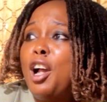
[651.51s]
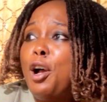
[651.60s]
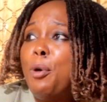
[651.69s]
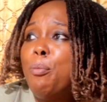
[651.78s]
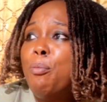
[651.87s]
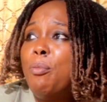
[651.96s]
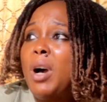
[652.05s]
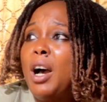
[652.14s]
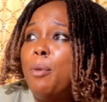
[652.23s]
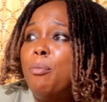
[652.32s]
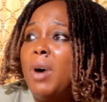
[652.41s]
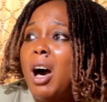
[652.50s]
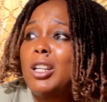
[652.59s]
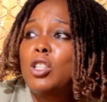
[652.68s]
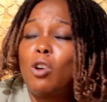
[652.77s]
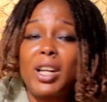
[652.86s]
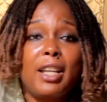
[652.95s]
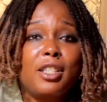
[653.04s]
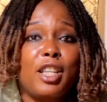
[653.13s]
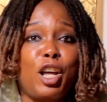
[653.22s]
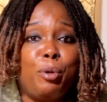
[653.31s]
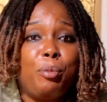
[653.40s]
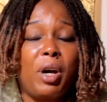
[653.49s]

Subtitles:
our toilets